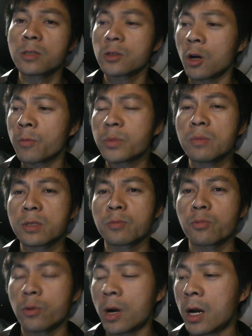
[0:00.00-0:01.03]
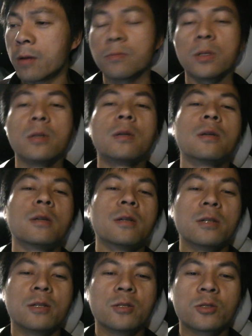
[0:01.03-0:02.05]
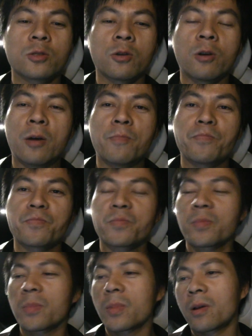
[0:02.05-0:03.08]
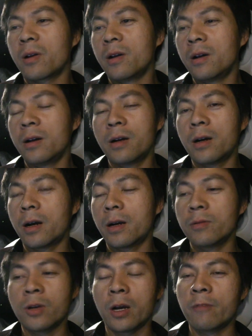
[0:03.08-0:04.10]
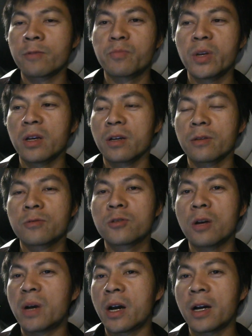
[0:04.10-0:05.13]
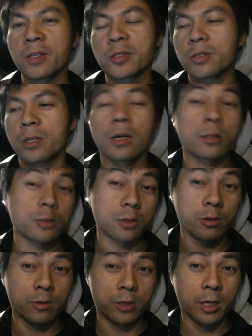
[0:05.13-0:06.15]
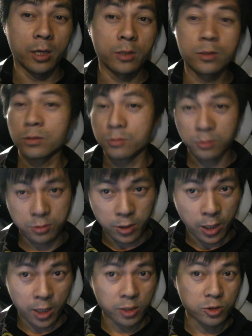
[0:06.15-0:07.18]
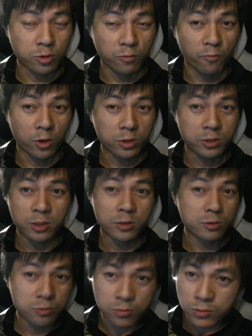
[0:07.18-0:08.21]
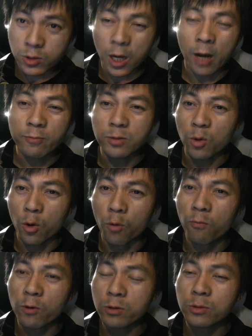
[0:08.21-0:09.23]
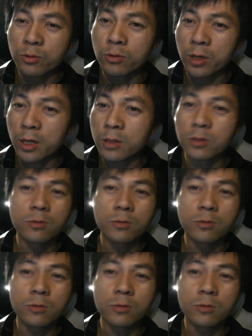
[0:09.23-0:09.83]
It's Optimus Prime. So I was being a dumbass. Yeah, sorry kids, you guys shouldn't watch this. You have some homework to do, kids.